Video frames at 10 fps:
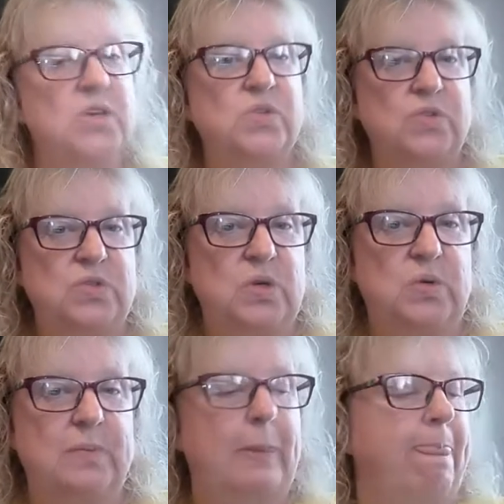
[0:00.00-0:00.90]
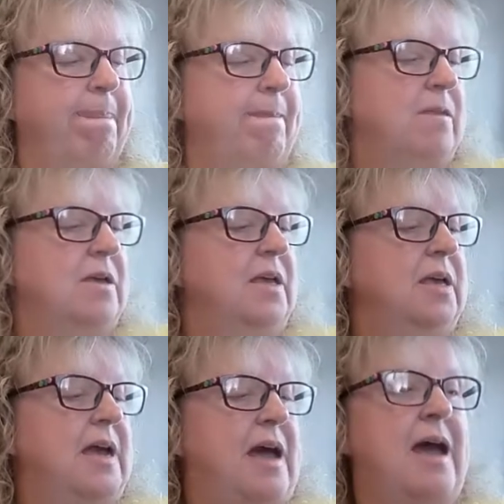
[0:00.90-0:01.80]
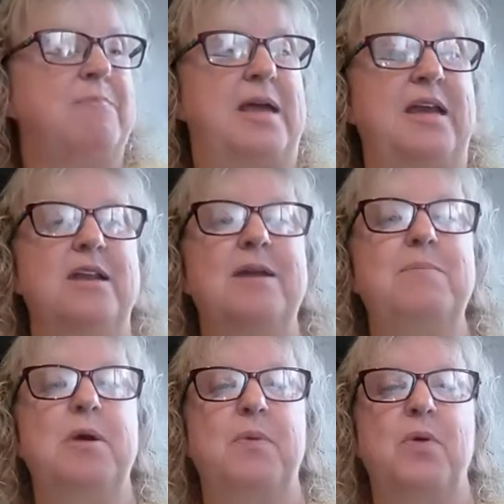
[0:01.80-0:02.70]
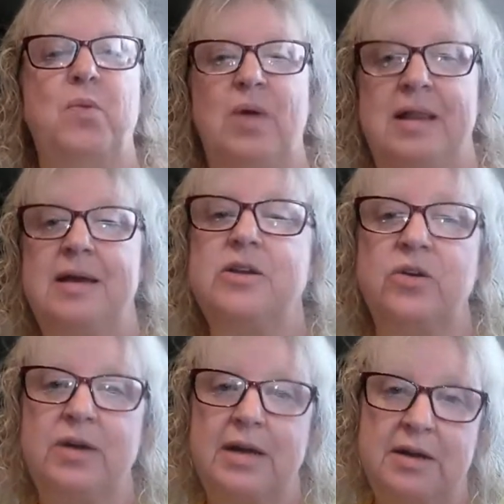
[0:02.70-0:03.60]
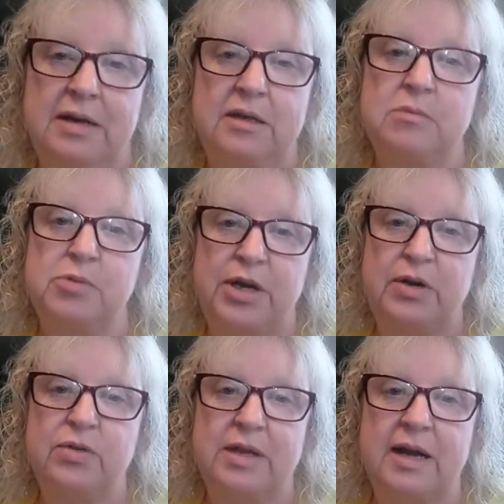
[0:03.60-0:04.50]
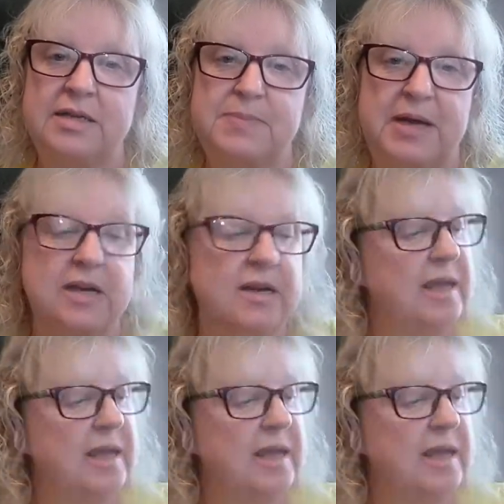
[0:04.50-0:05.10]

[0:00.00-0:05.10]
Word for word: So, I painted it purple. Well, it turned out a little brighter than I expected.